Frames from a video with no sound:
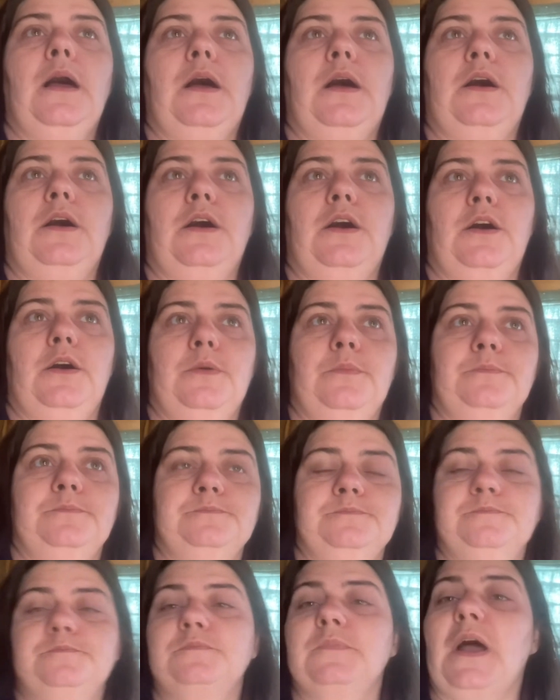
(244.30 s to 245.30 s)
Um,
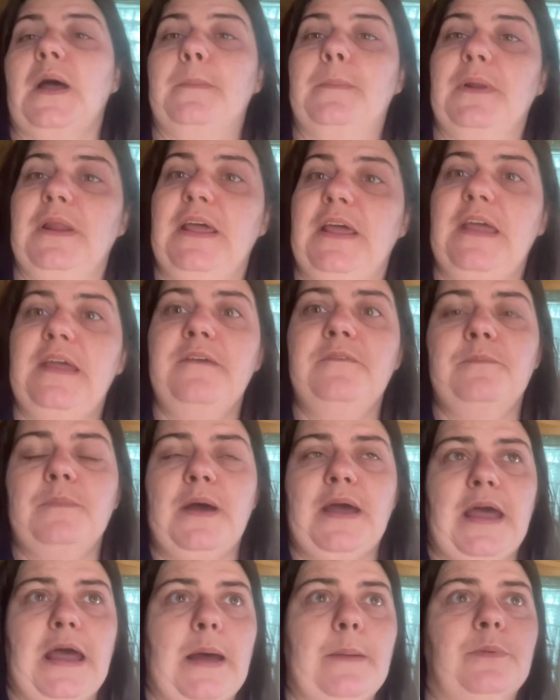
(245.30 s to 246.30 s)
I believe my
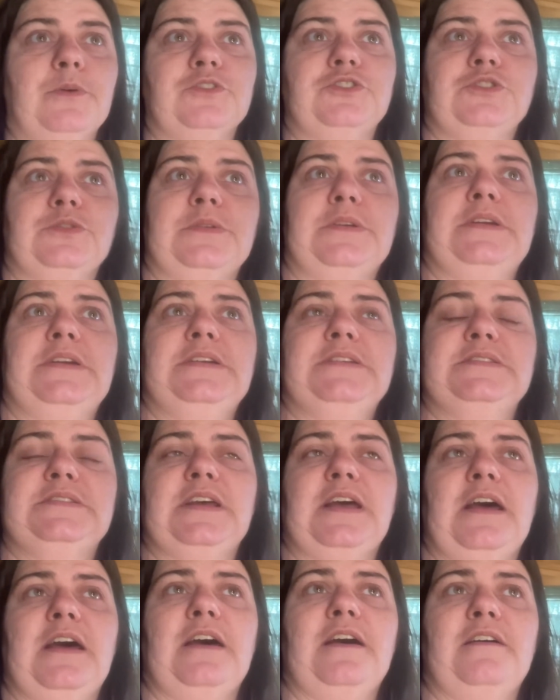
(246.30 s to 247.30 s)
apple trees
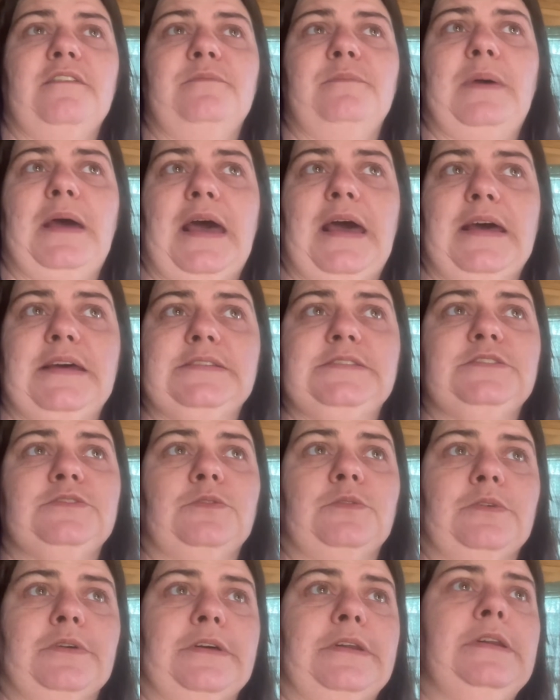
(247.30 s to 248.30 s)
have passed
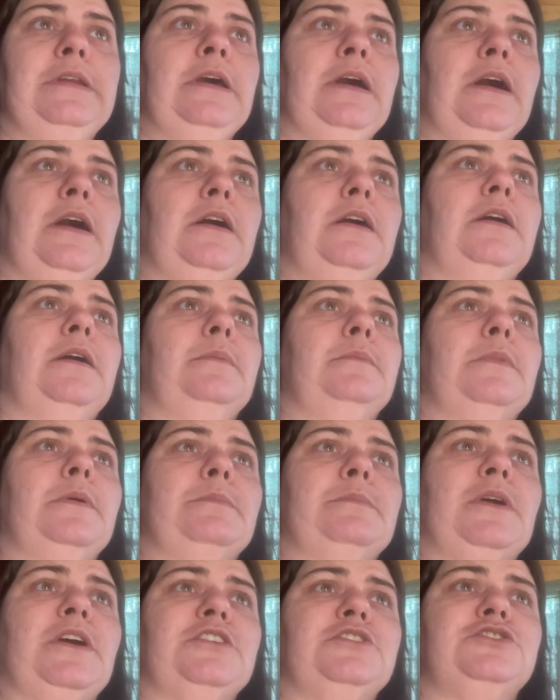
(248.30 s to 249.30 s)
on. Um,
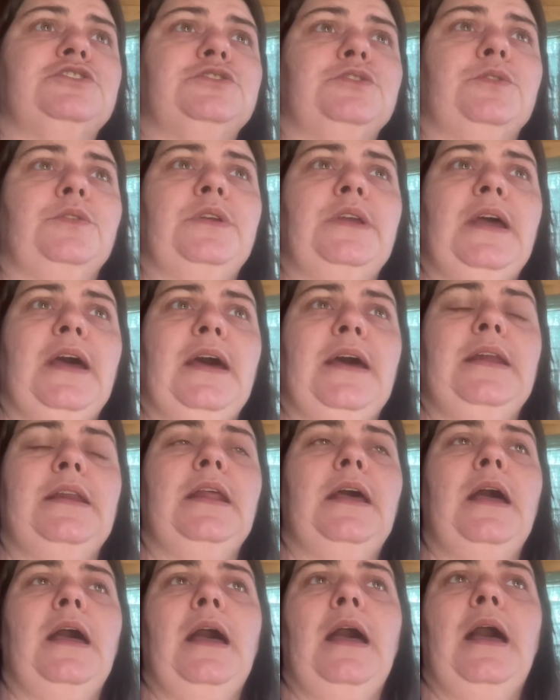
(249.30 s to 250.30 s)
I'm not sure yet.
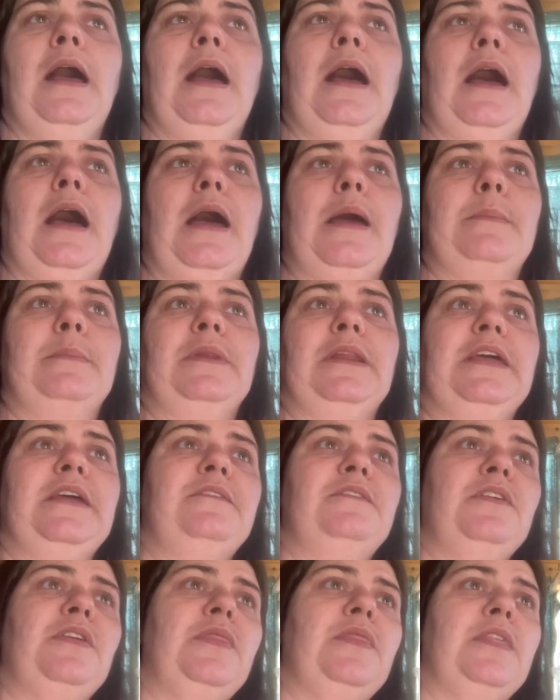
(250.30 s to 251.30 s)
I'm
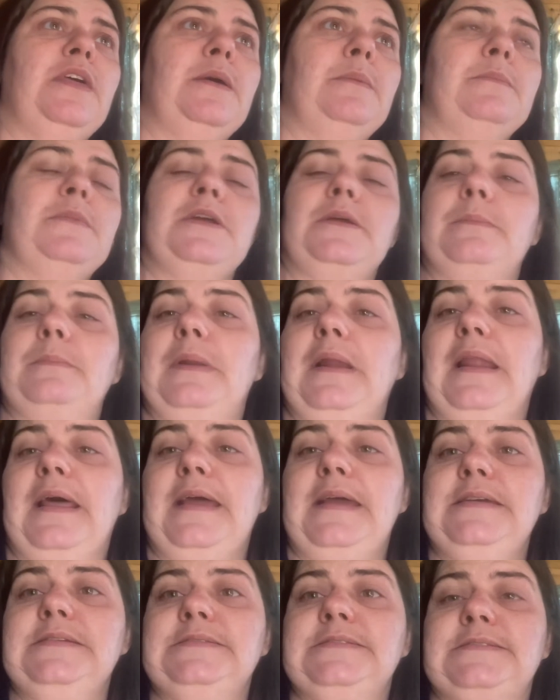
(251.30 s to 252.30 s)
leaving them in
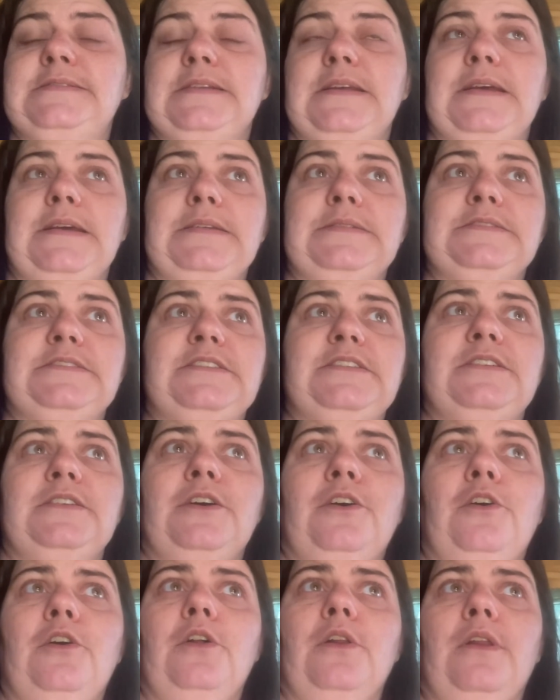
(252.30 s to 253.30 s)
place
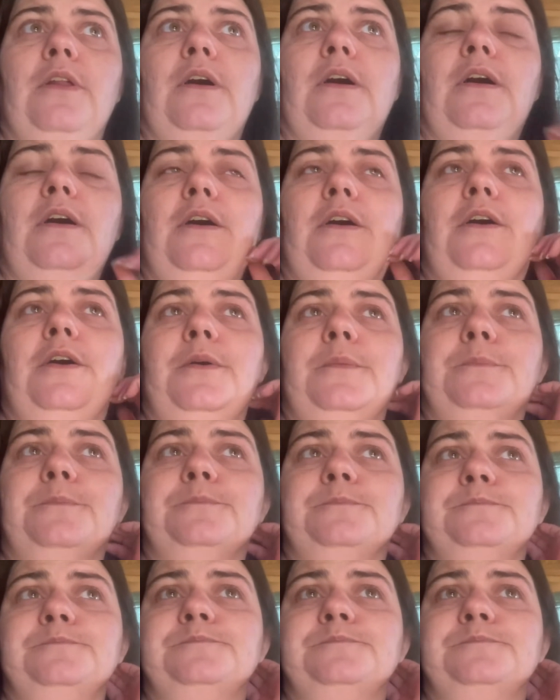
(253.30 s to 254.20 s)
until um,